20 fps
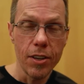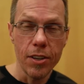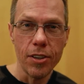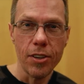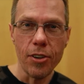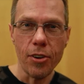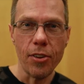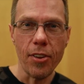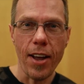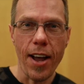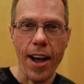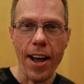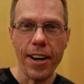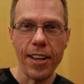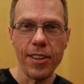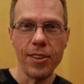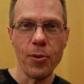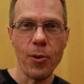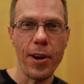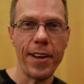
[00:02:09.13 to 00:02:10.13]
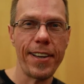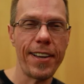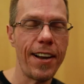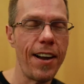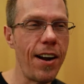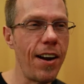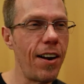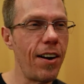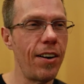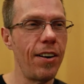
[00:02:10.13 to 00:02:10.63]
"You're the Hottie in the white
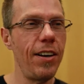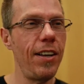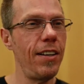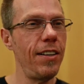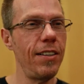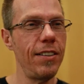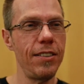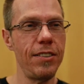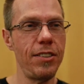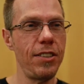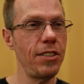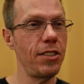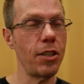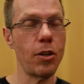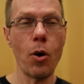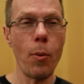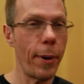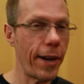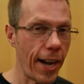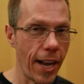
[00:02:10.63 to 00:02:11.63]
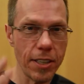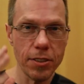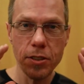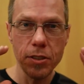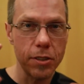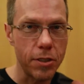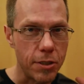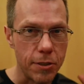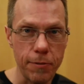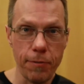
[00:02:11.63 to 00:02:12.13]
car." And she's like, "Oh my gosh,
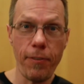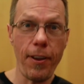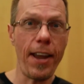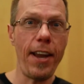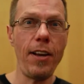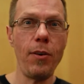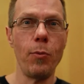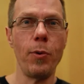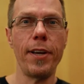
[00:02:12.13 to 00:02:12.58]
this is fate.